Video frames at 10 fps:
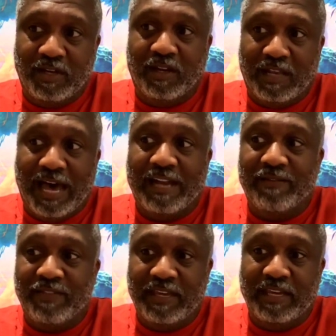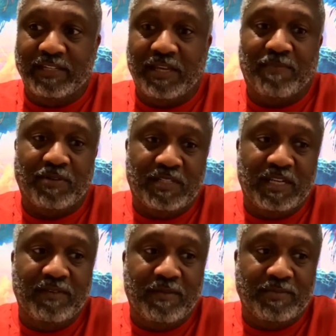to a lot of things that
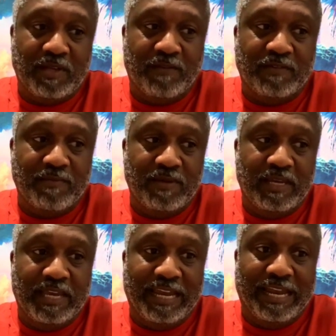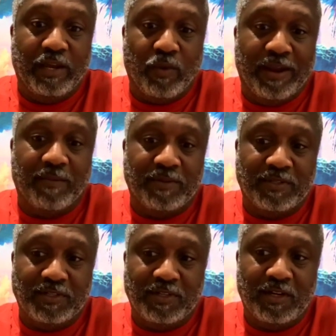perceive themselves to be in a greater
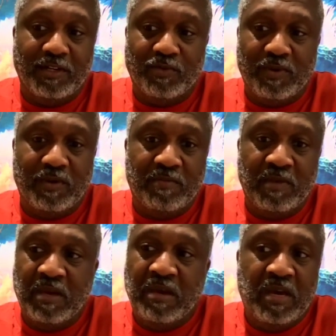position in this realm,